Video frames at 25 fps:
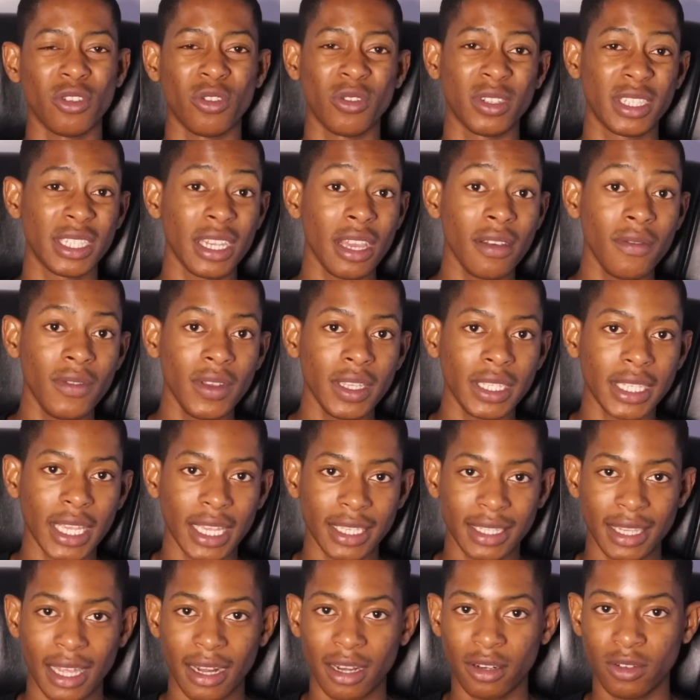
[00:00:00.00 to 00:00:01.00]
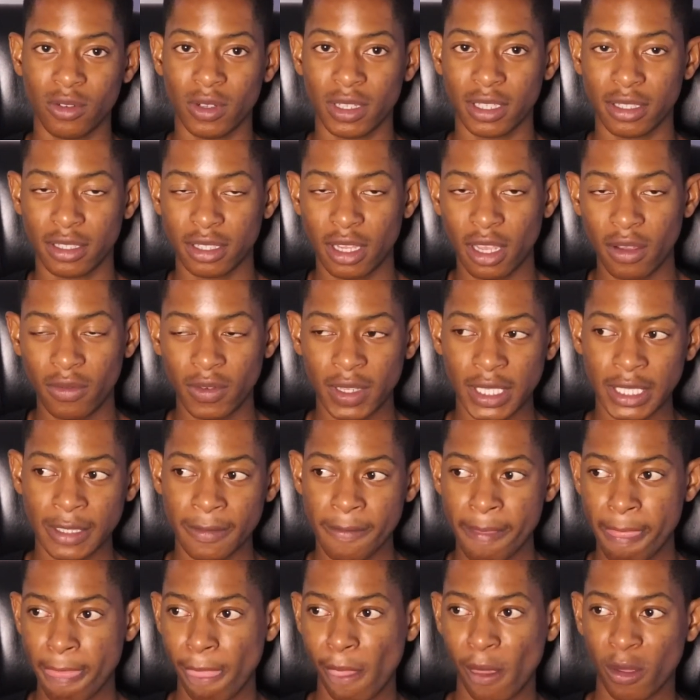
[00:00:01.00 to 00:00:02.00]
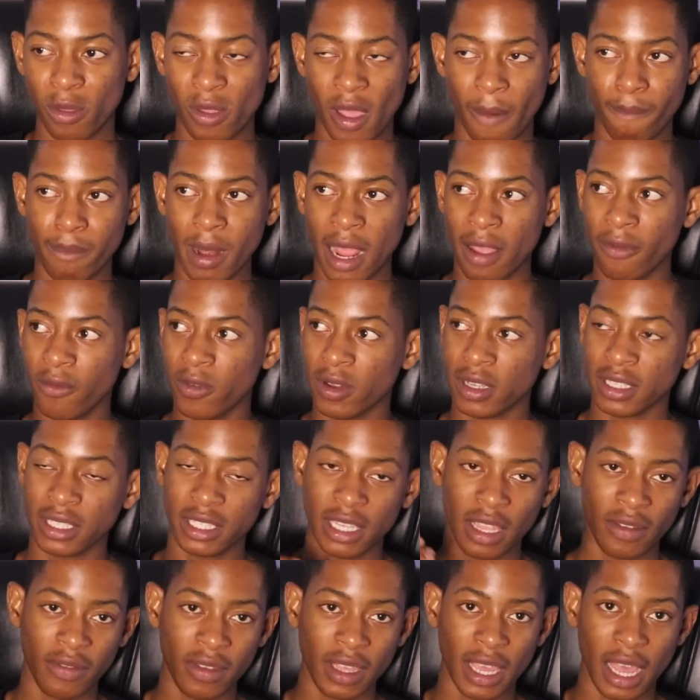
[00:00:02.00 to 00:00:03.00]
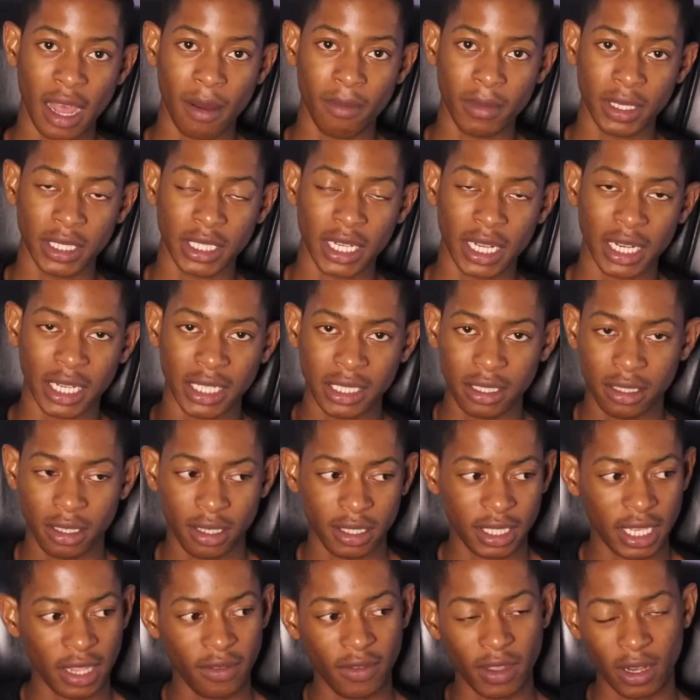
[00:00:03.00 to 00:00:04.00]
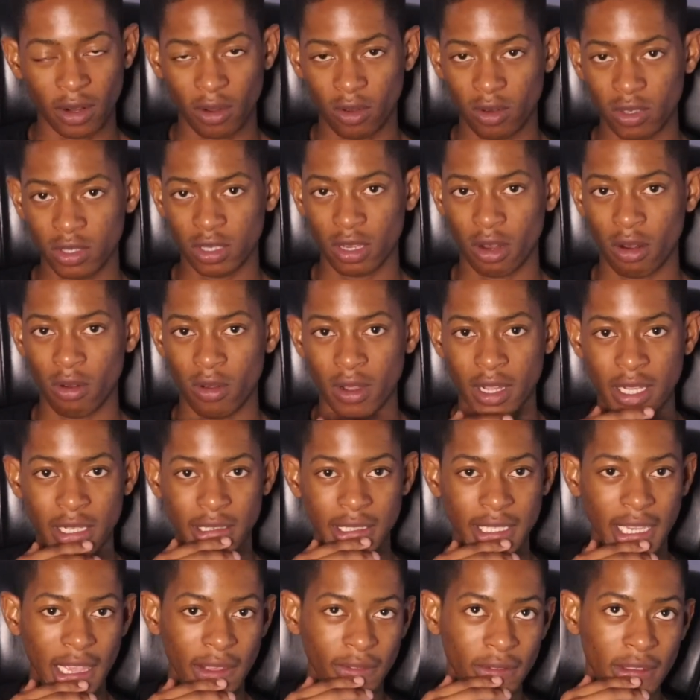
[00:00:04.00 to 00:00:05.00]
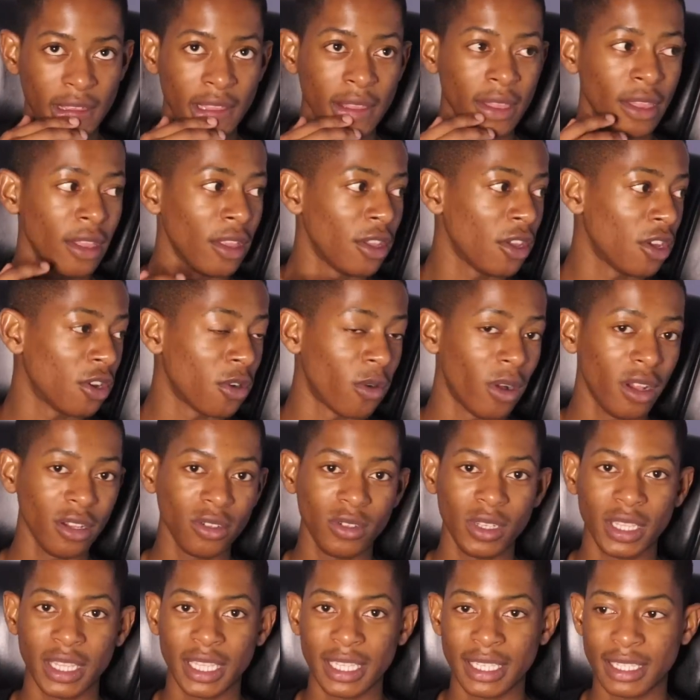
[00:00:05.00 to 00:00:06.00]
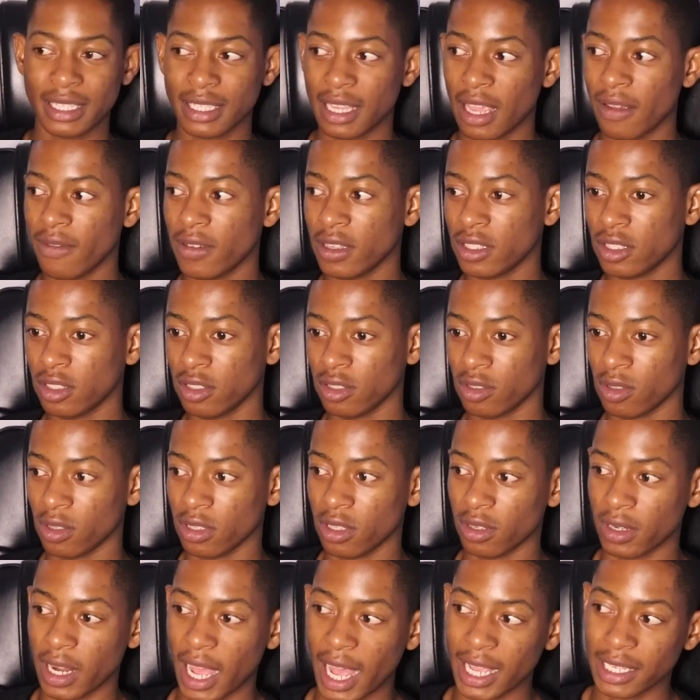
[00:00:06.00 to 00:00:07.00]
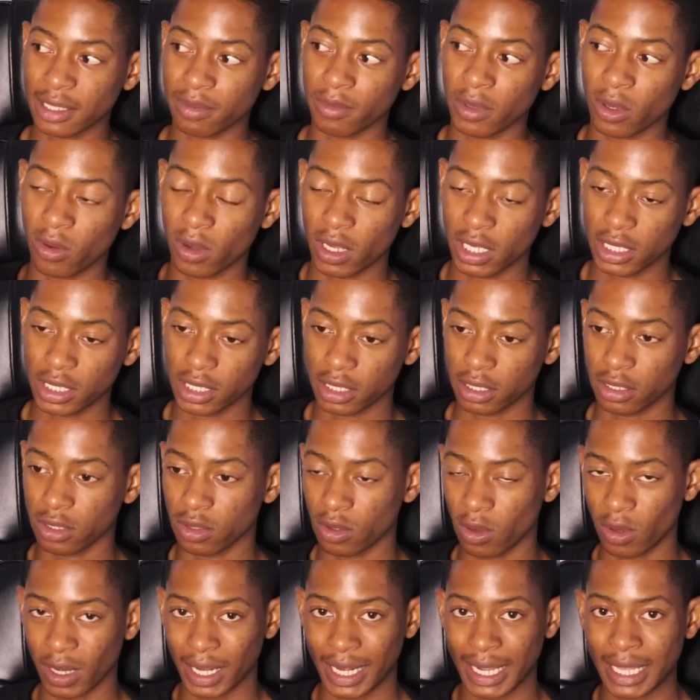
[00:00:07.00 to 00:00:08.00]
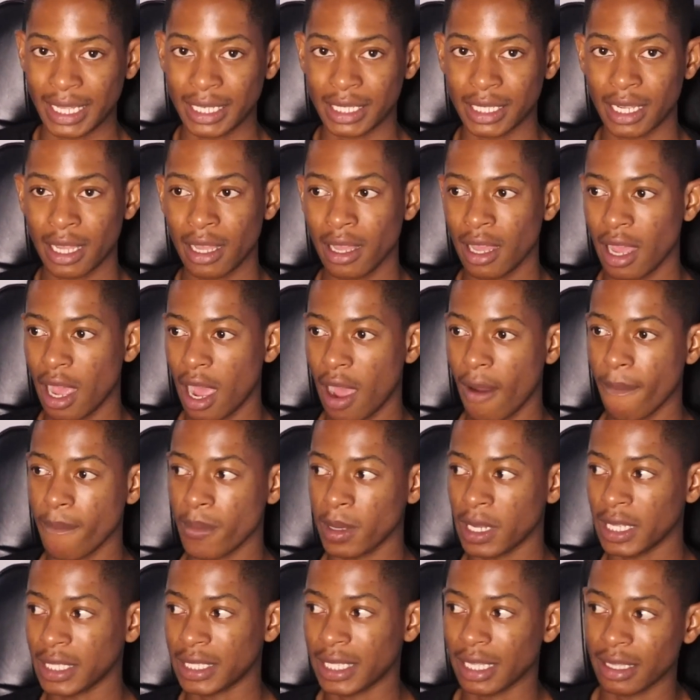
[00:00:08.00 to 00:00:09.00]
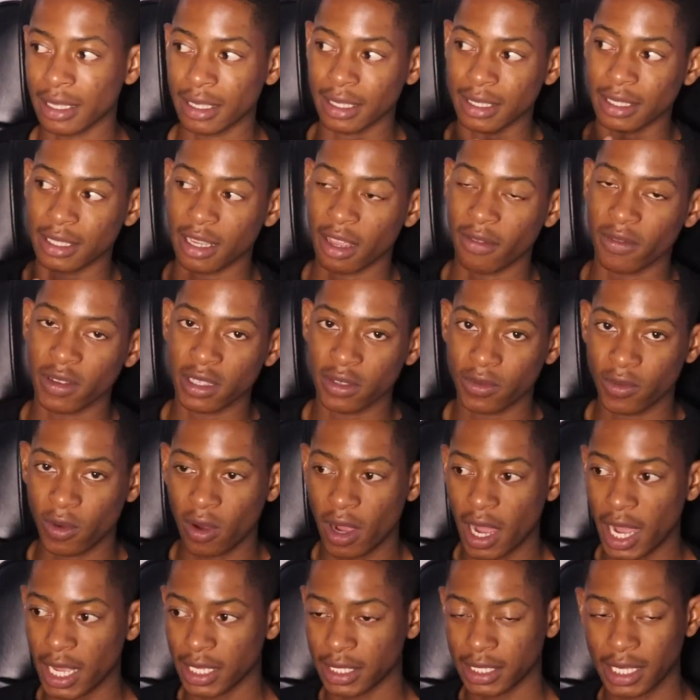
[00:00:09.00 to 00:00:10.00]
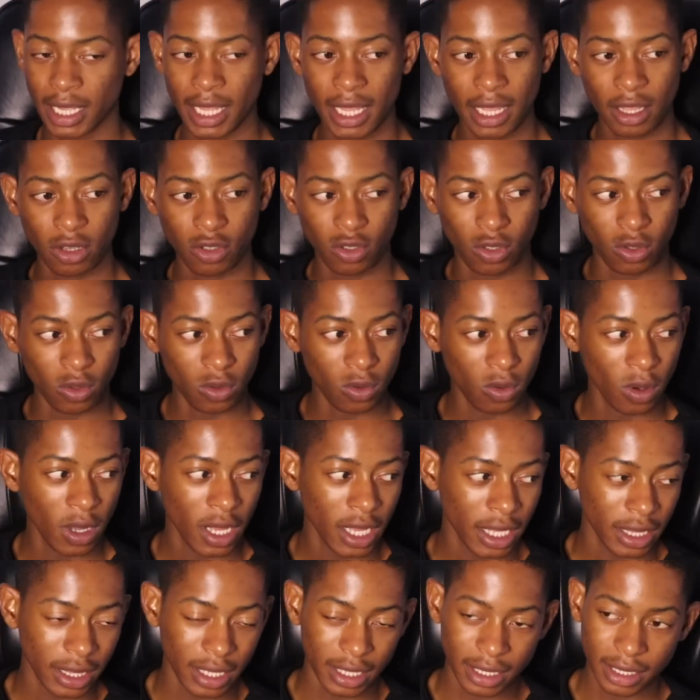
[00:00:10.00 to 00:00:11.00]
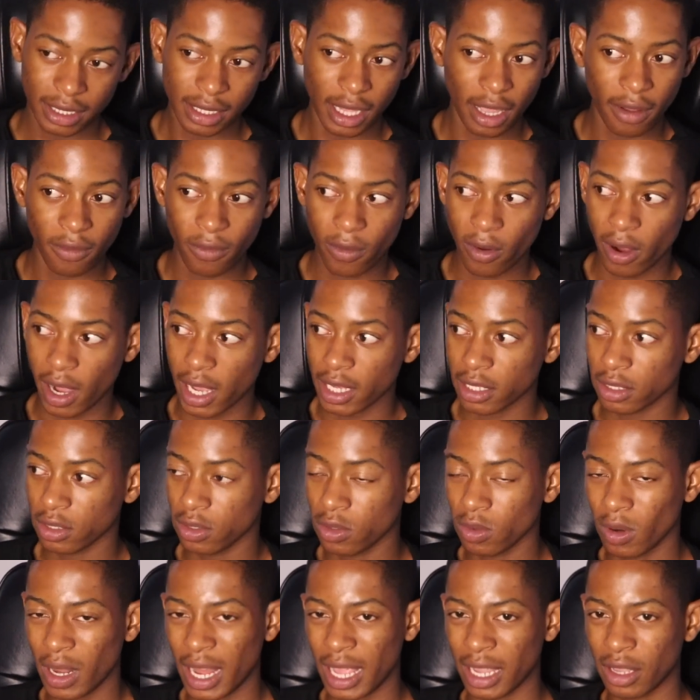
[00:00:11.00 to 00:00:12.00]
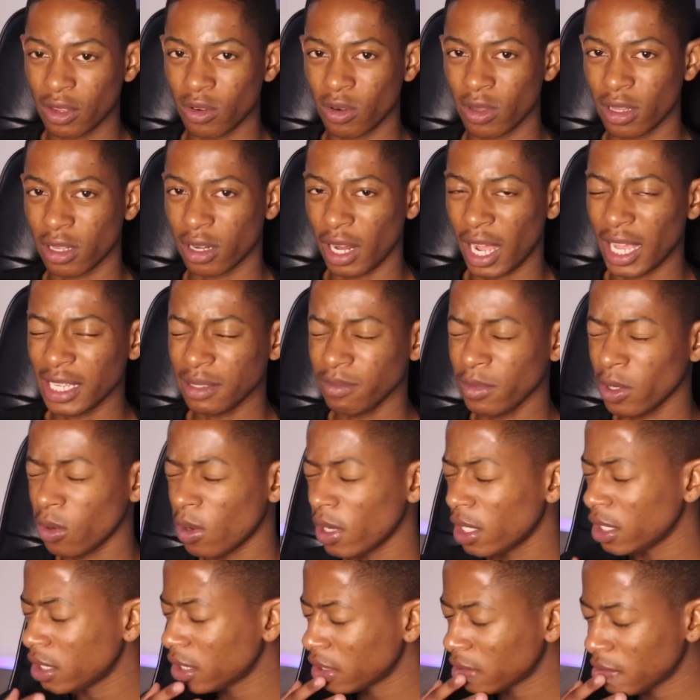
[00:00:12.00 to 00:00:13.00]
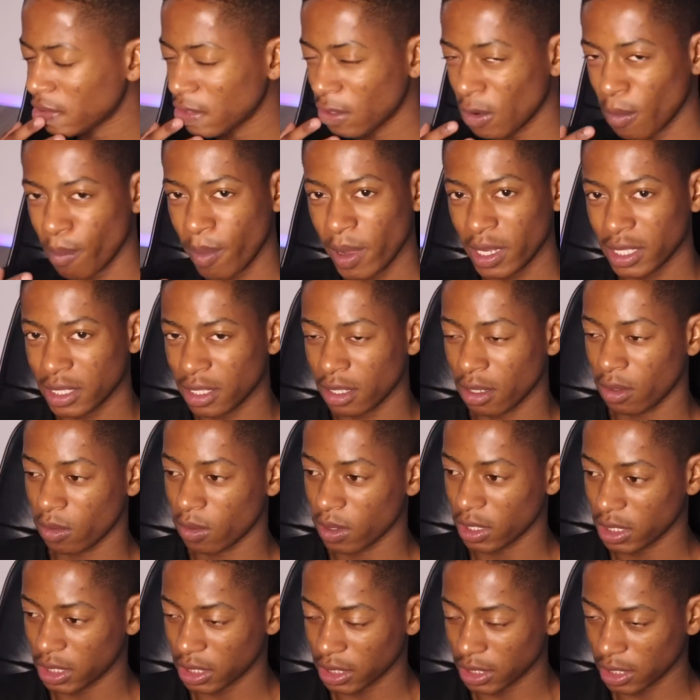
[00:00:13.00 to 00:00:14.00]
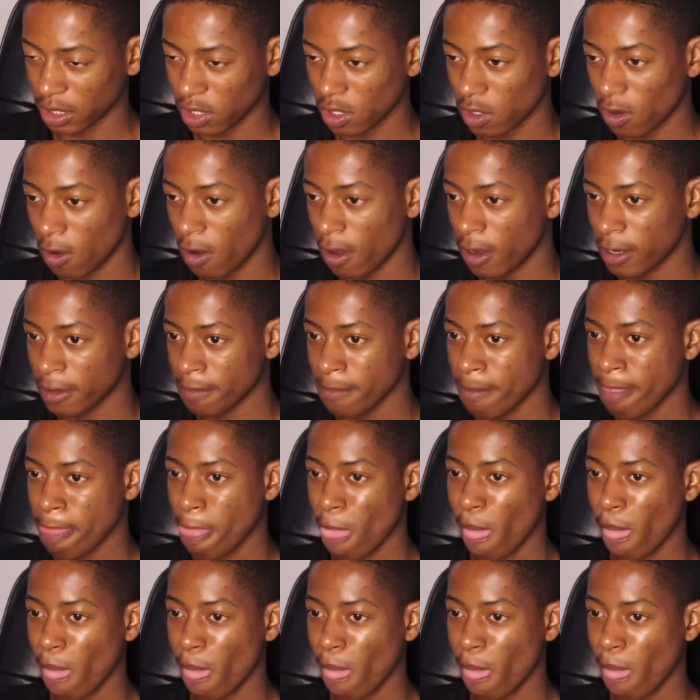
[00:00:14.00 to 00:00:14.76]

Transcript: service. I started doing service. Now applied for a savvy, international savvy, and also a local savvy. While doing this service, they'd ask me questions, rate let's say this service for us, do this thing for us, do they'd ask me questions, personal questions and so on.